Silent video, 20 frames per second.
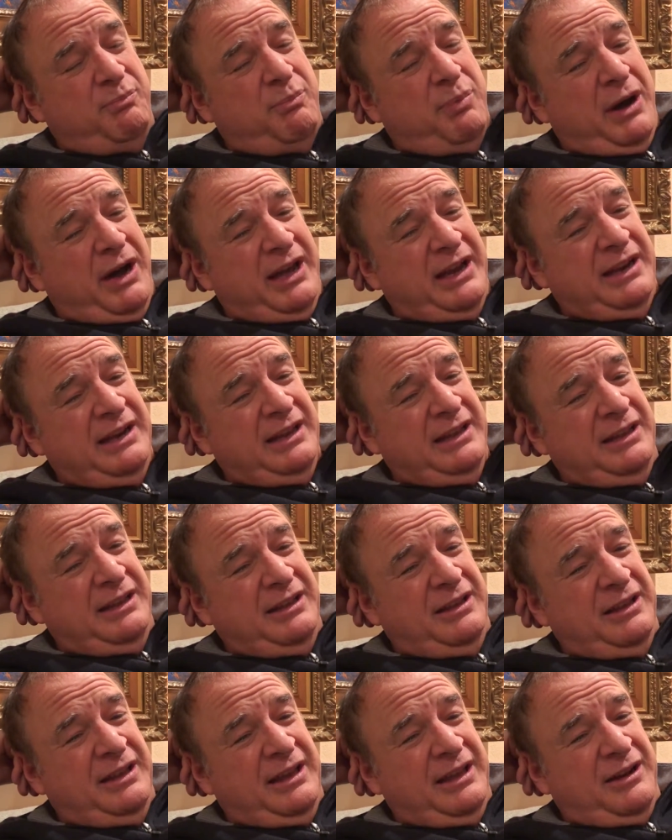But
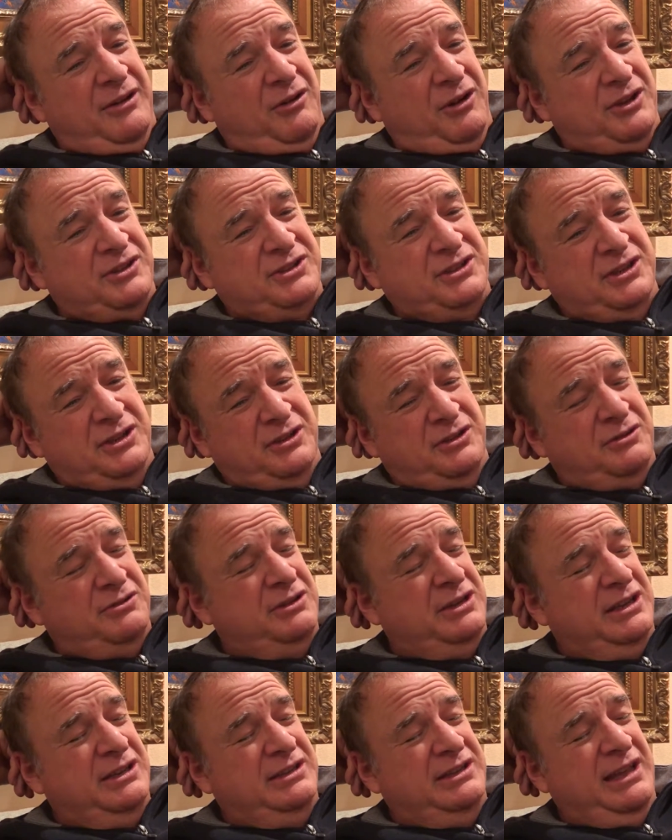it also
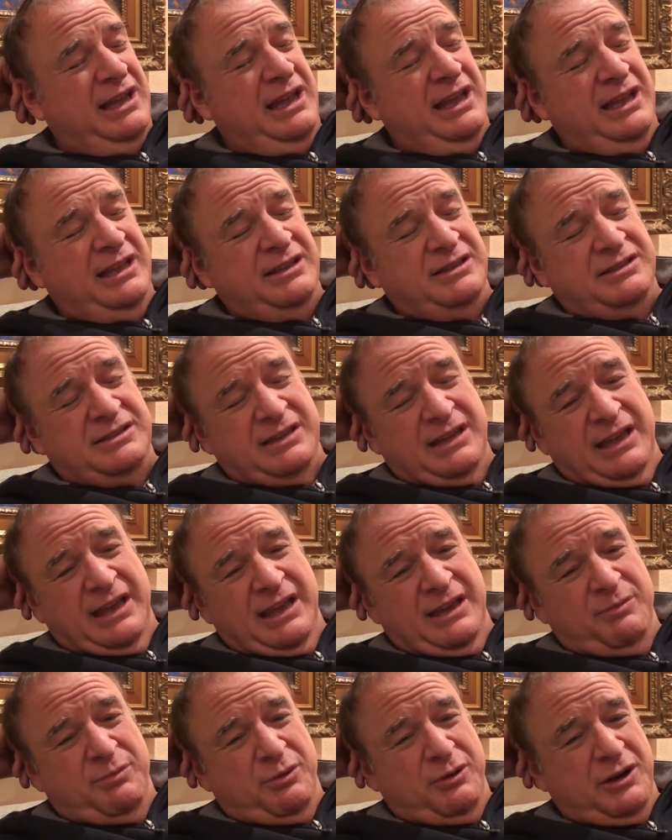contains
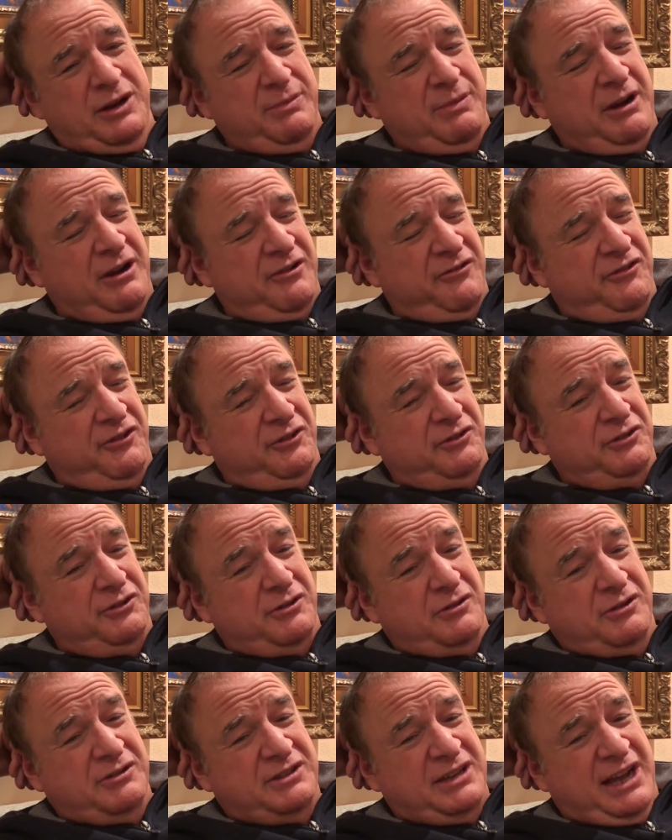a pretty powerful
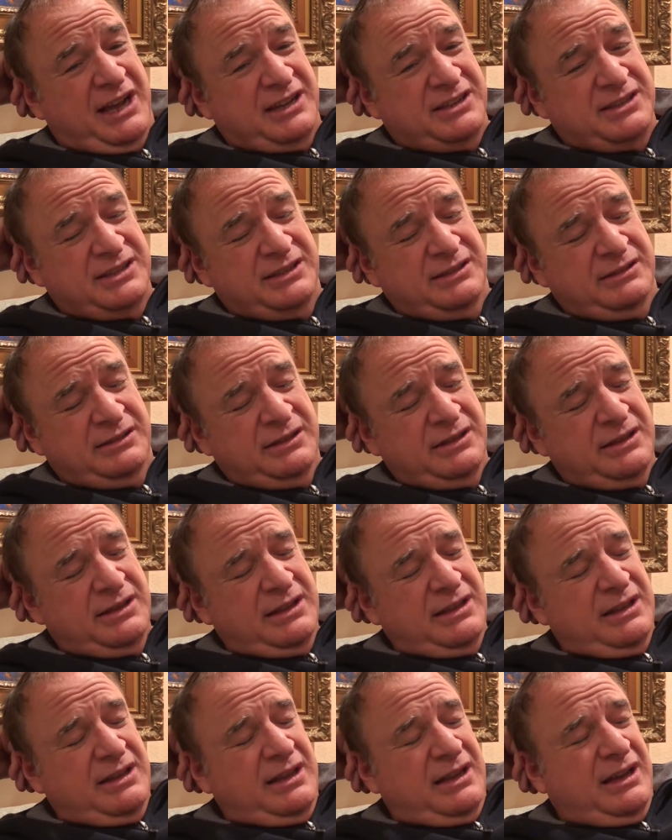neurotoxin,
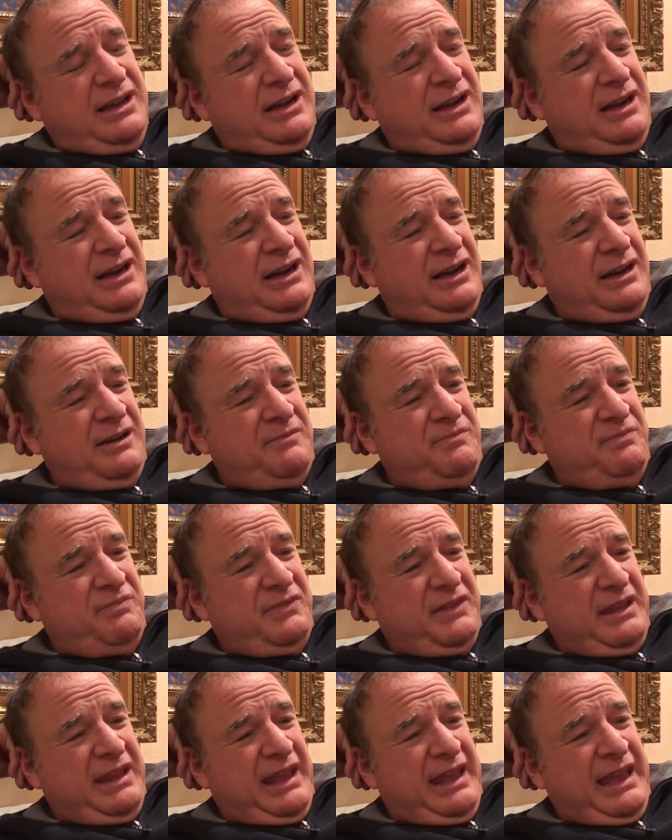um,
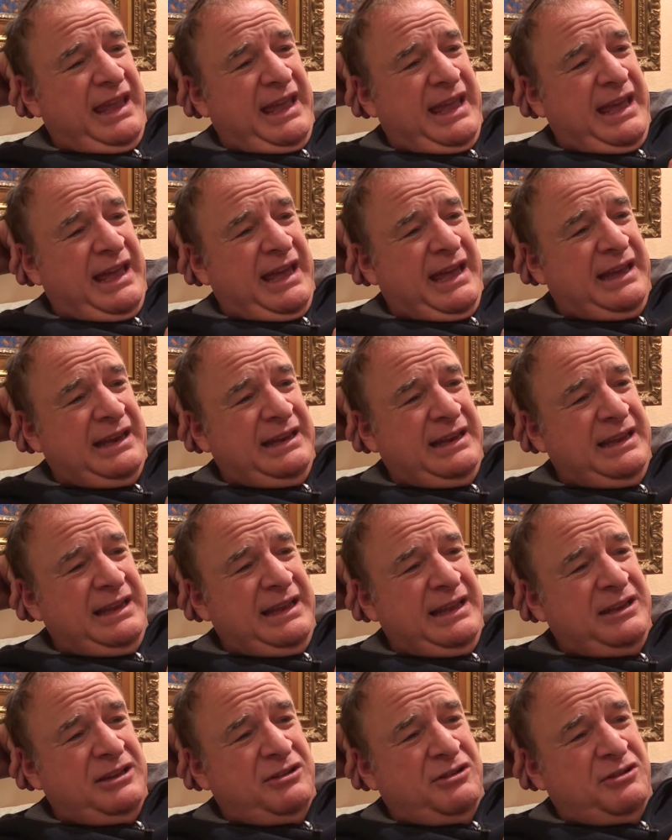and
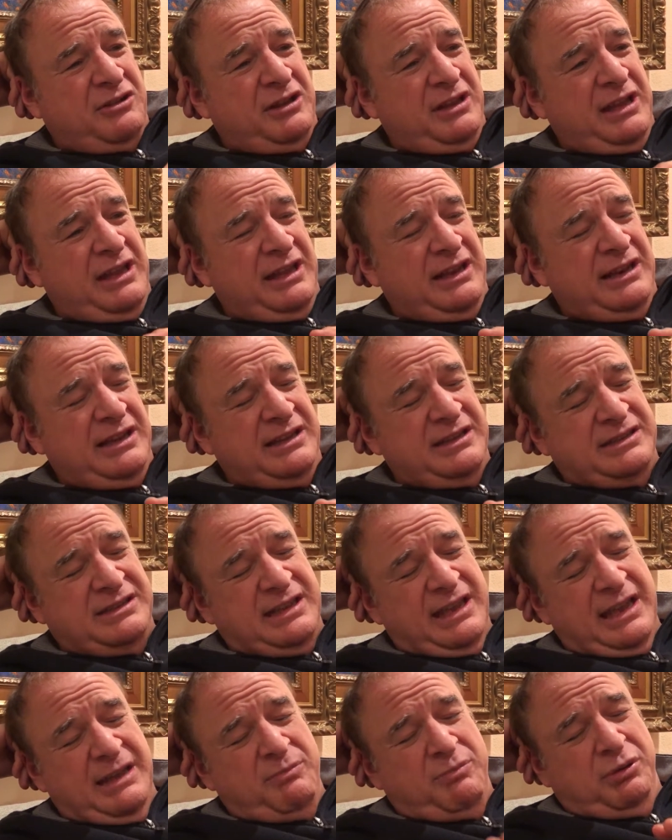it it
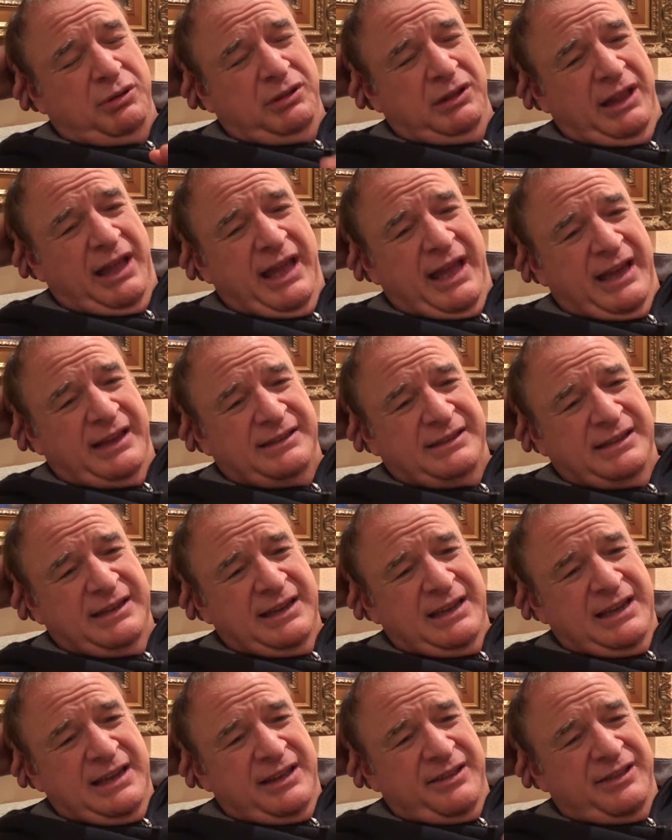is a plant
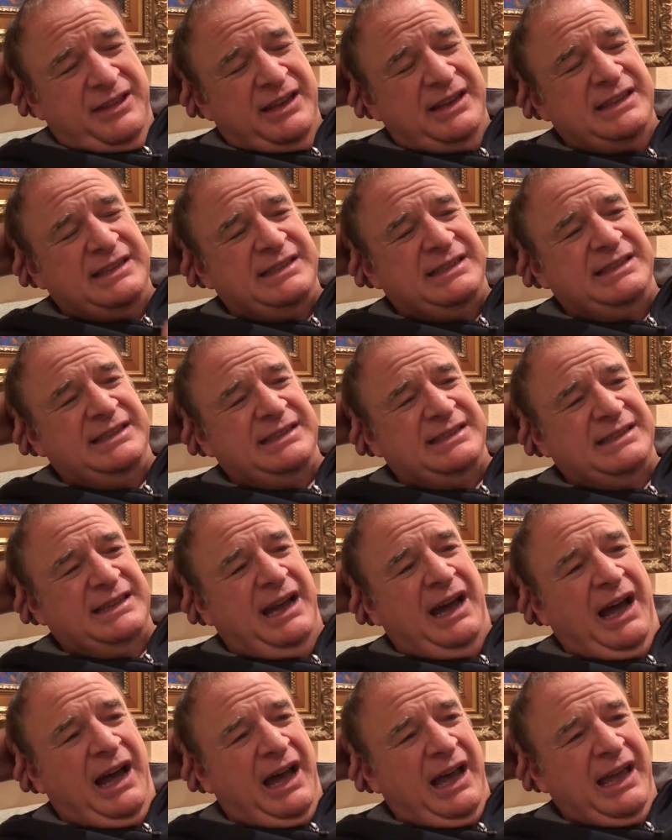that is
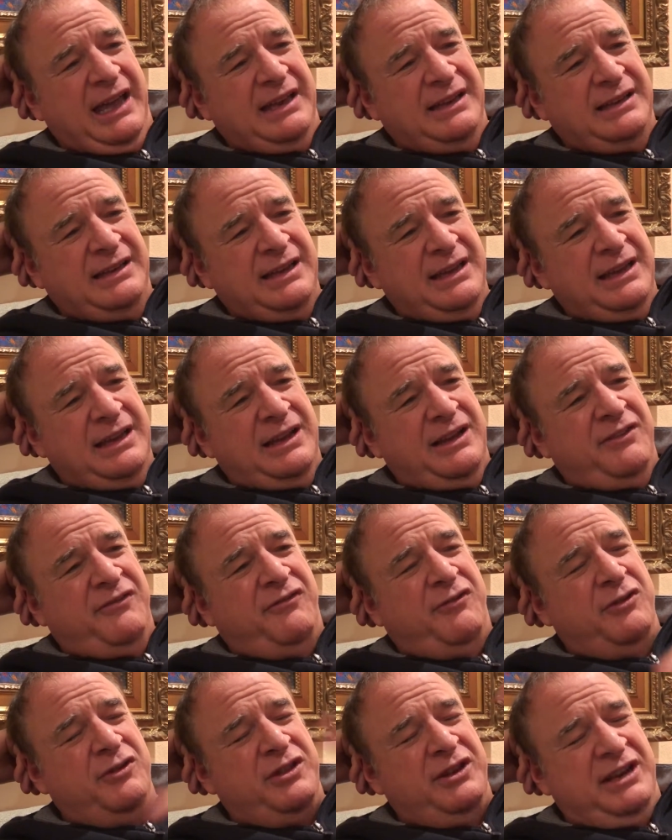designed
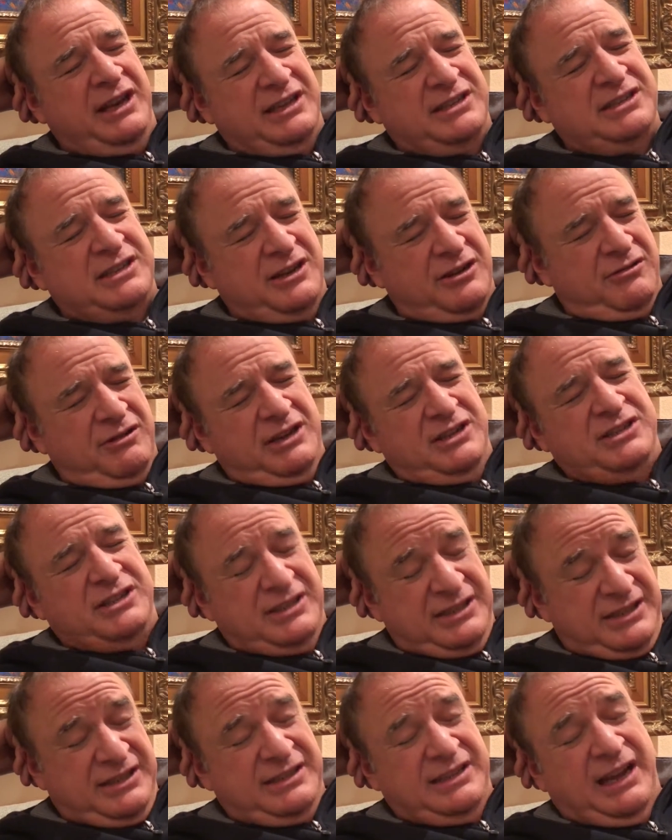for the next
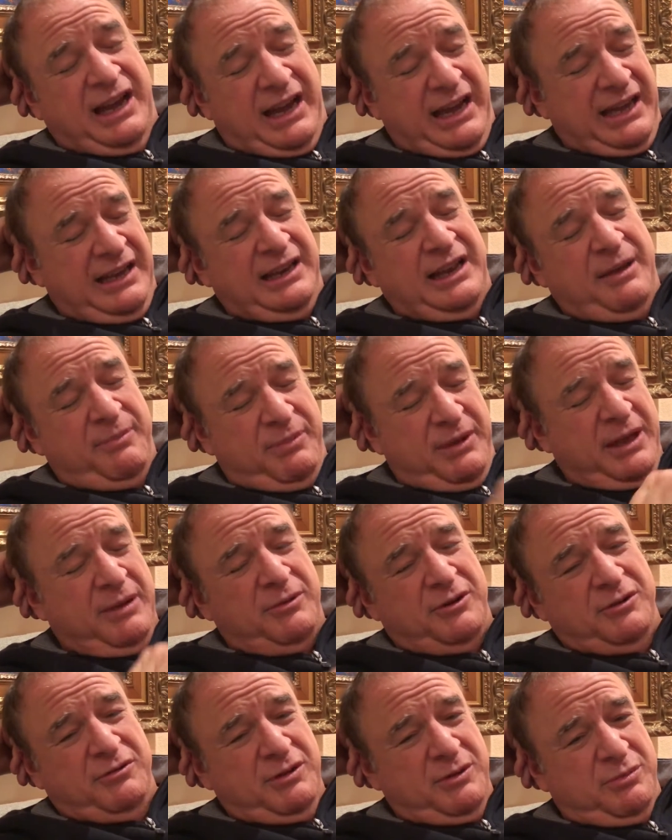generation to die and not be
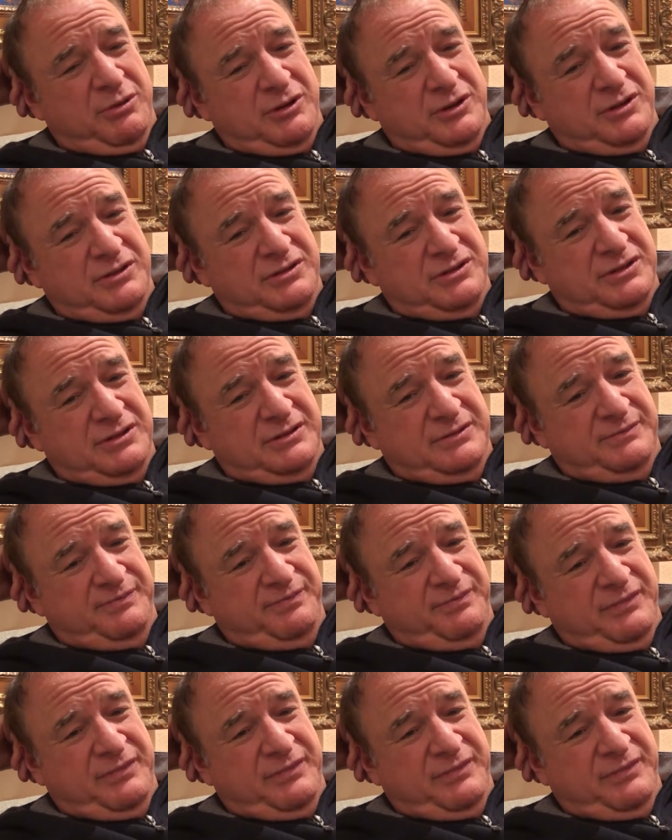able to reproduce.